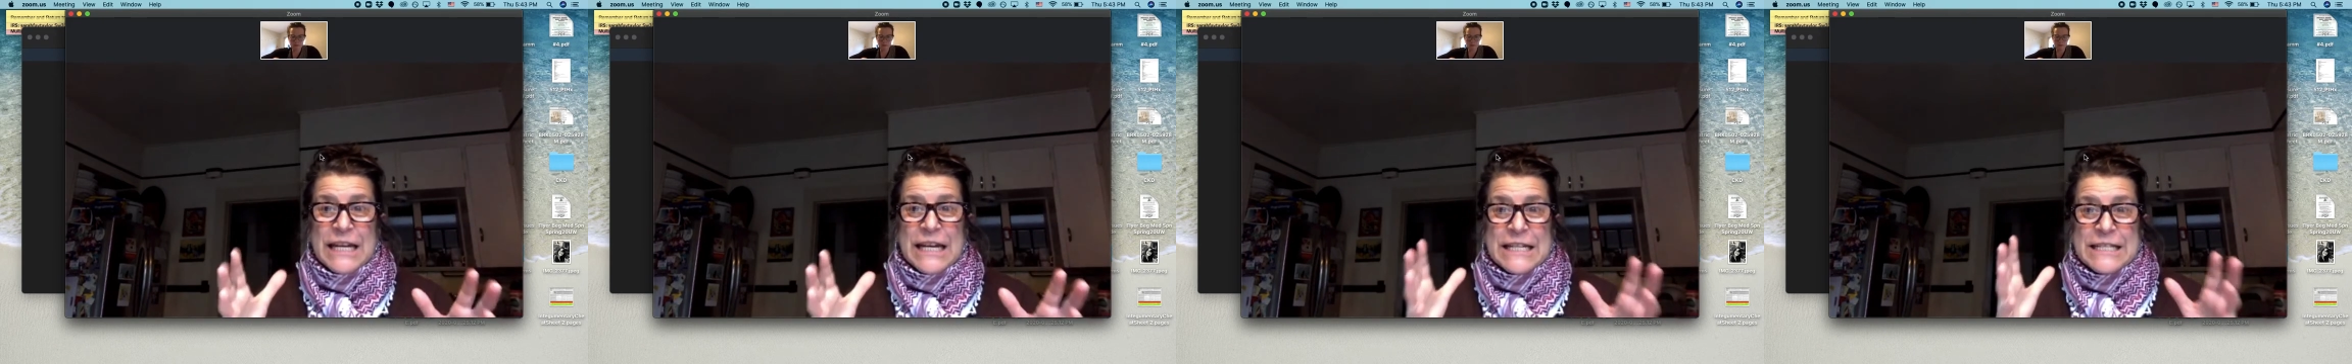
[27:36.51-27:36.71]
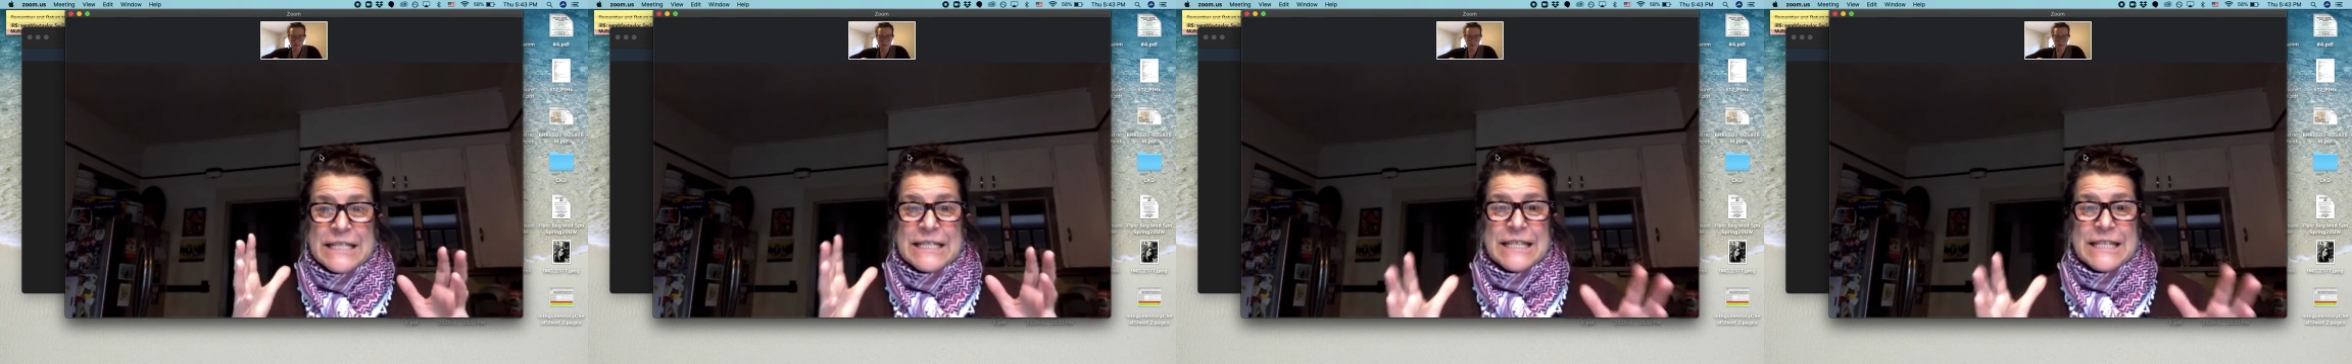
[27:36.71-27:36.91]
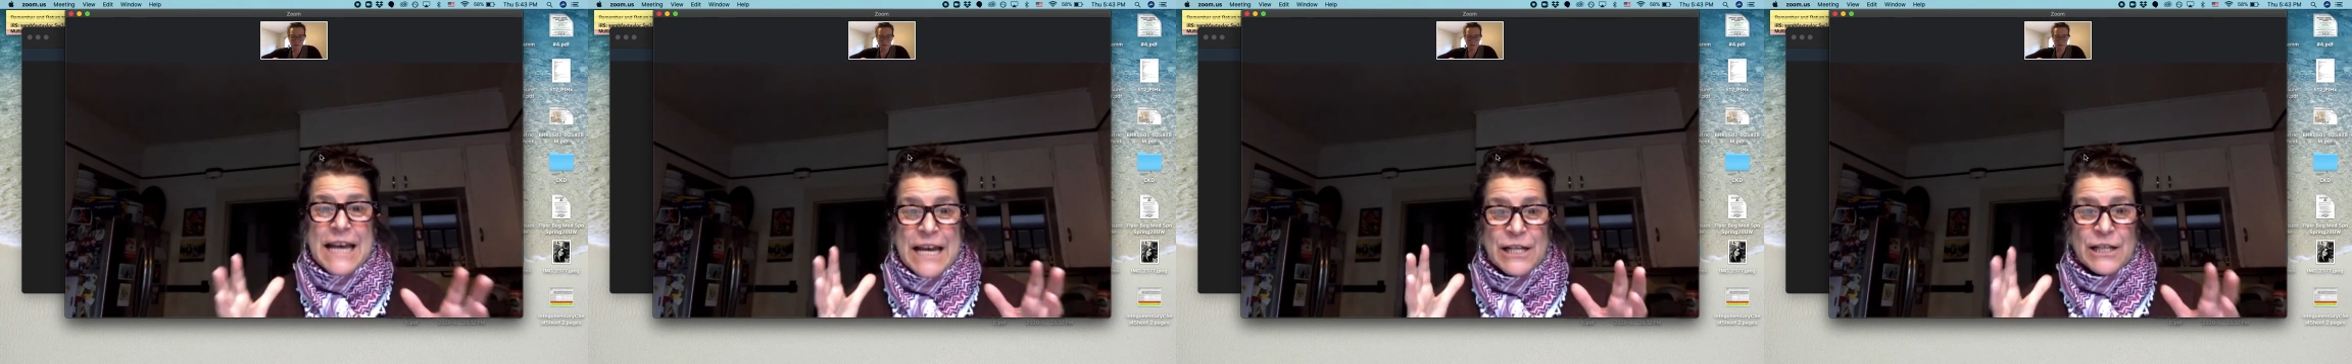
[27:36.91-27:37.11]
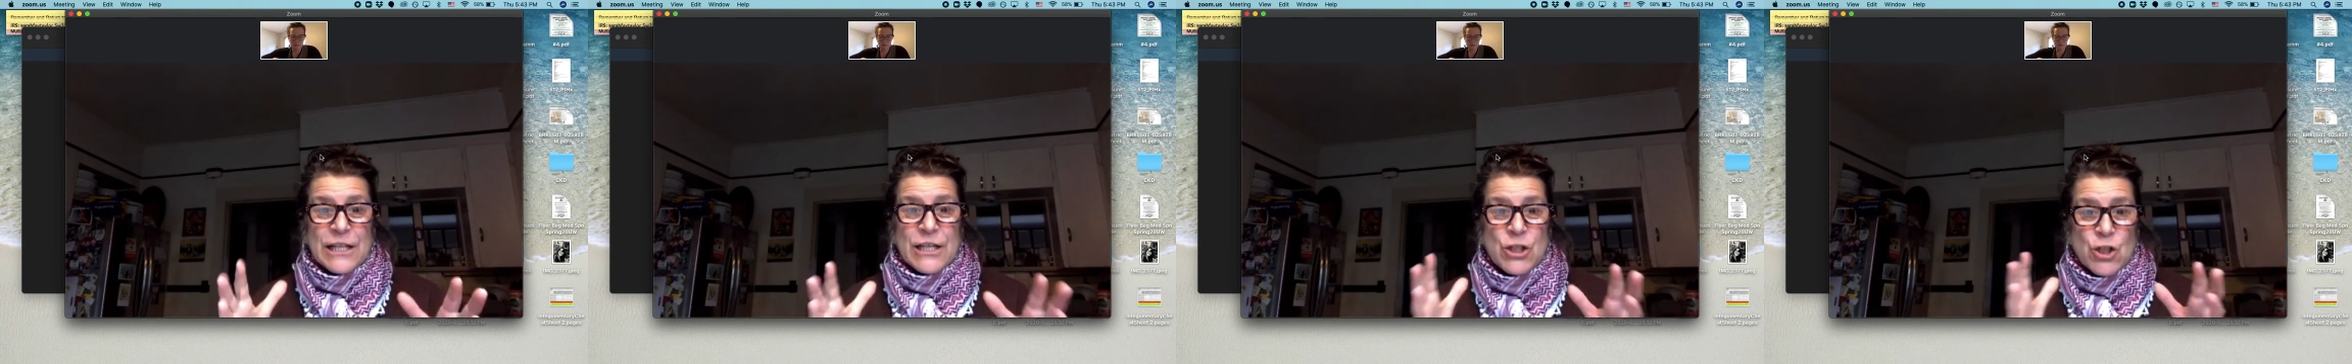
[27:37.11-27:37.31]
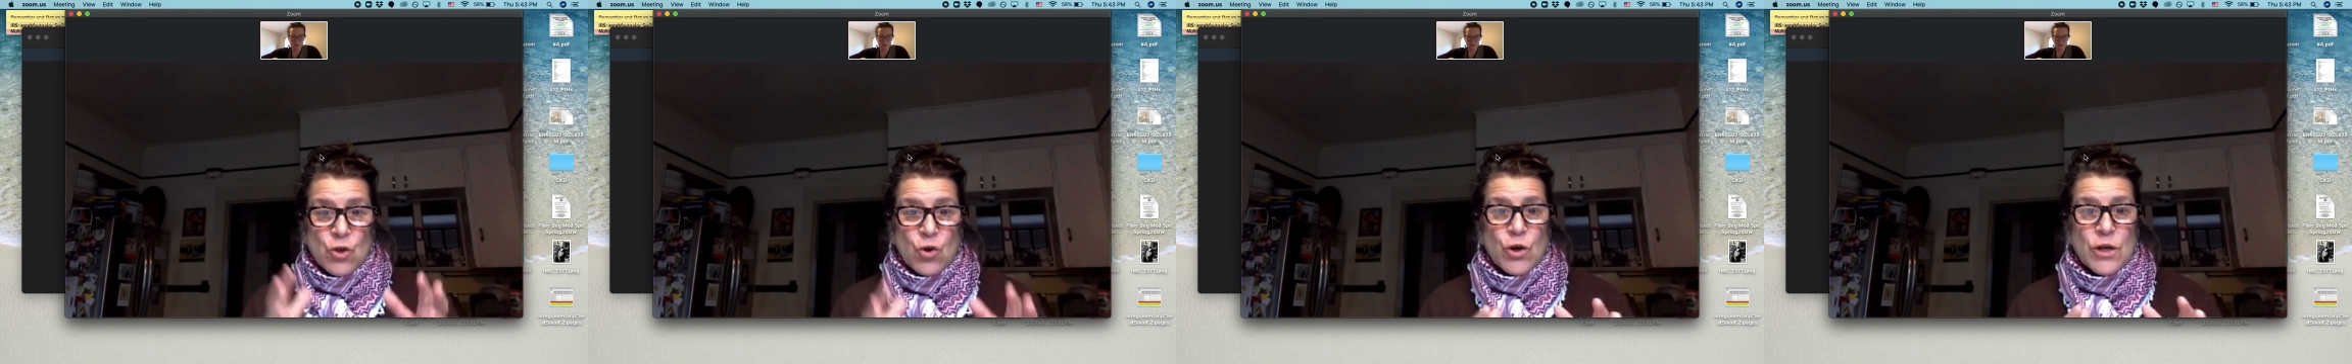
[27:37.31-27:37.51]
insanely
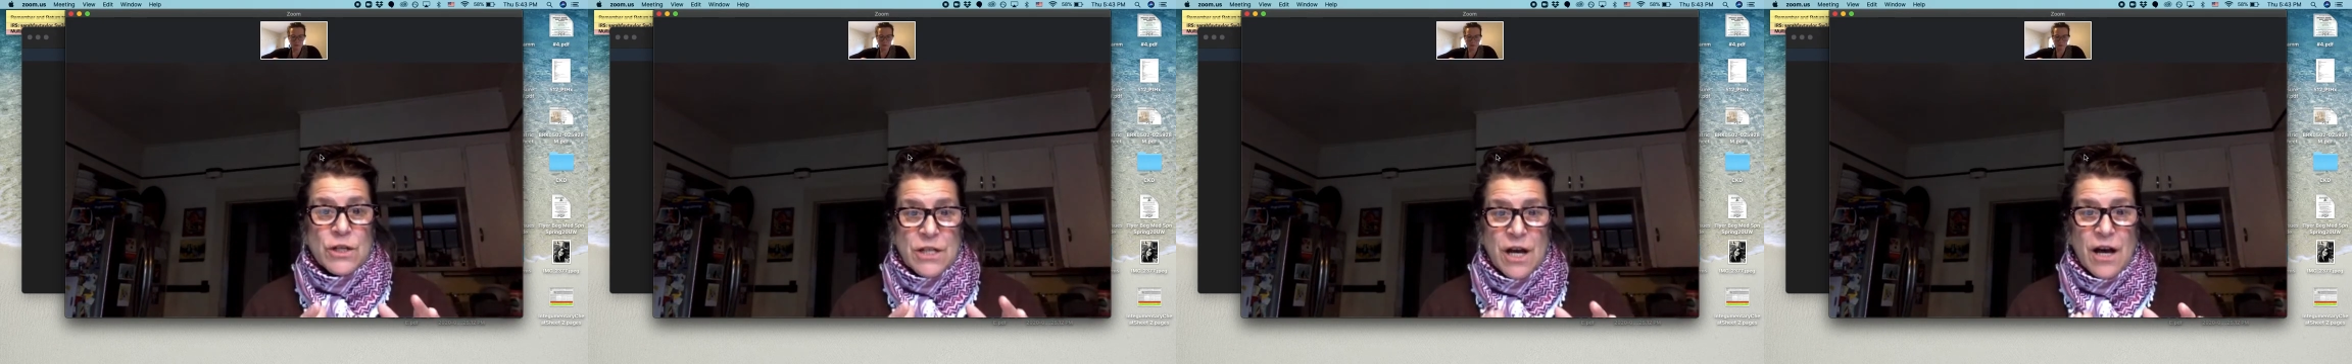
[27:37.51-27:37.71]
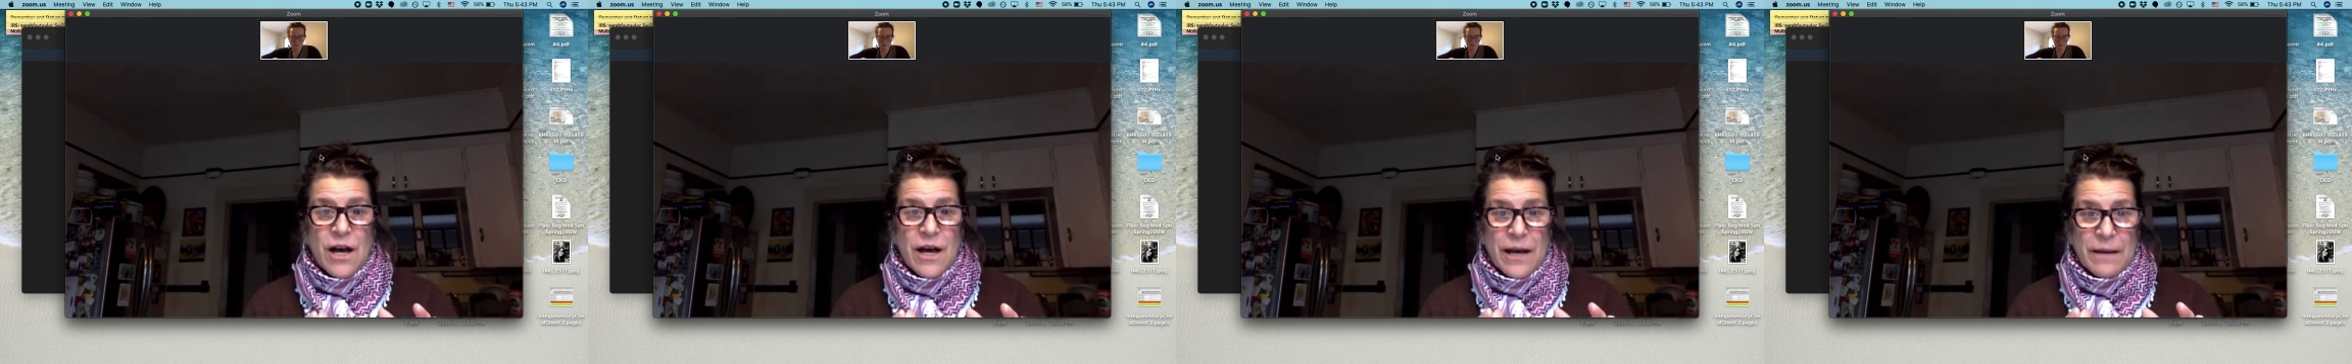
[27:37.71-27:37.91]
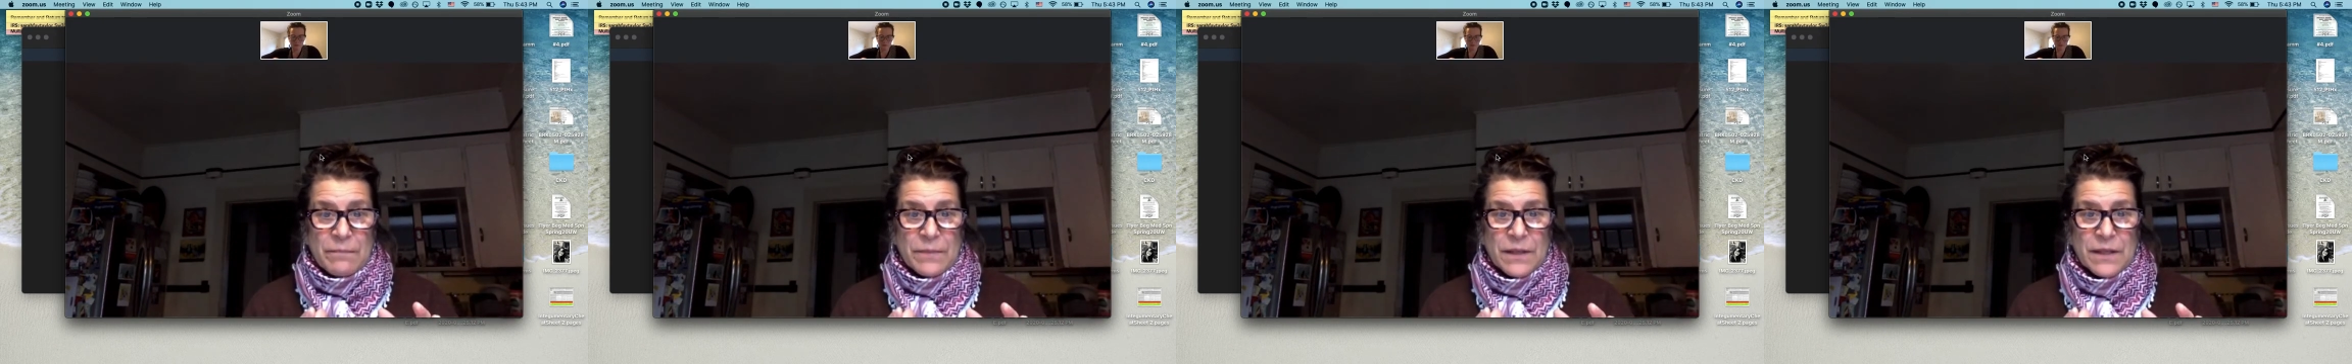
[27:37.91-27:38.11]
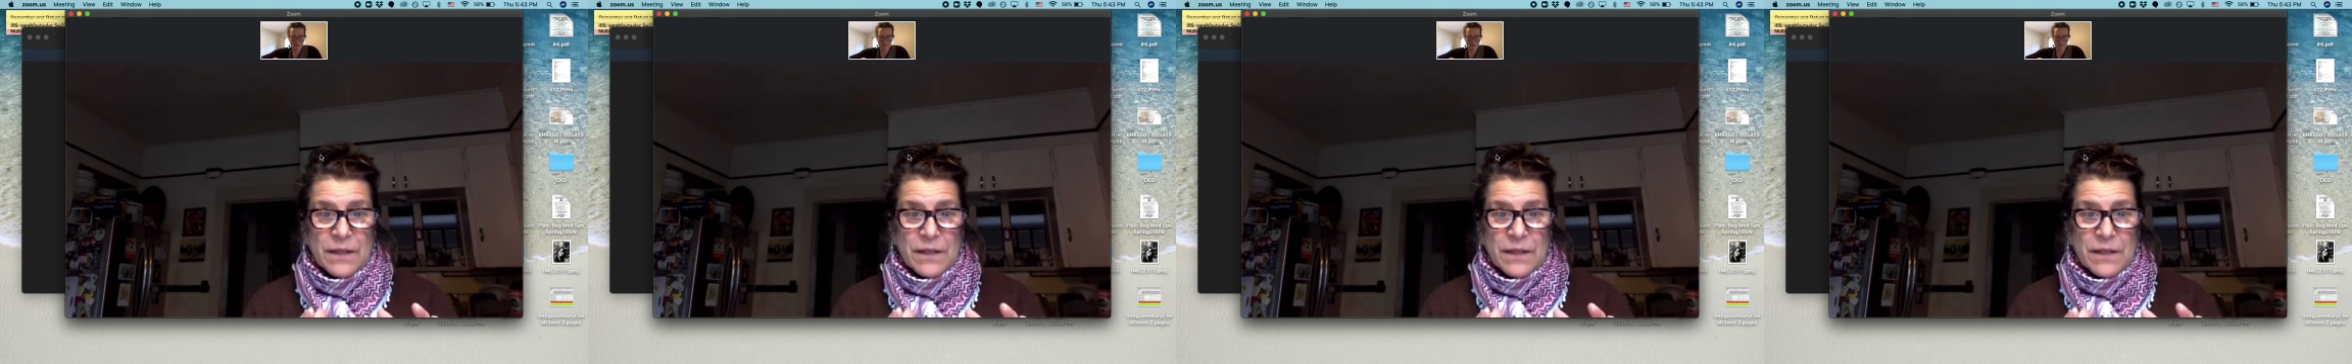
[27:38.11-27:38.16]
short time.